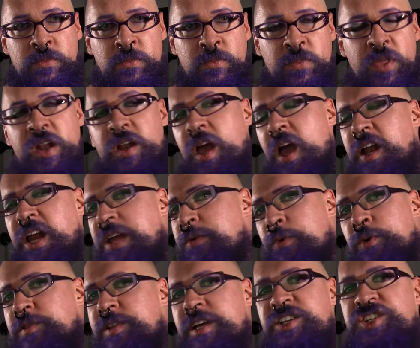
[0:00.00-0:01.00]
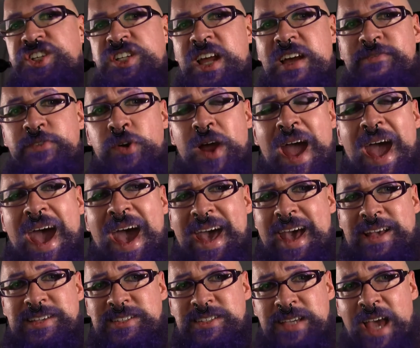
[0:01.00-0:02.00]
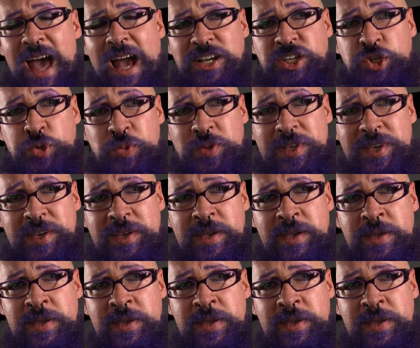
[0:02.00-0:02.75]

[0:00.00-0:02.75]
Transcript: than any religion ever has, actually.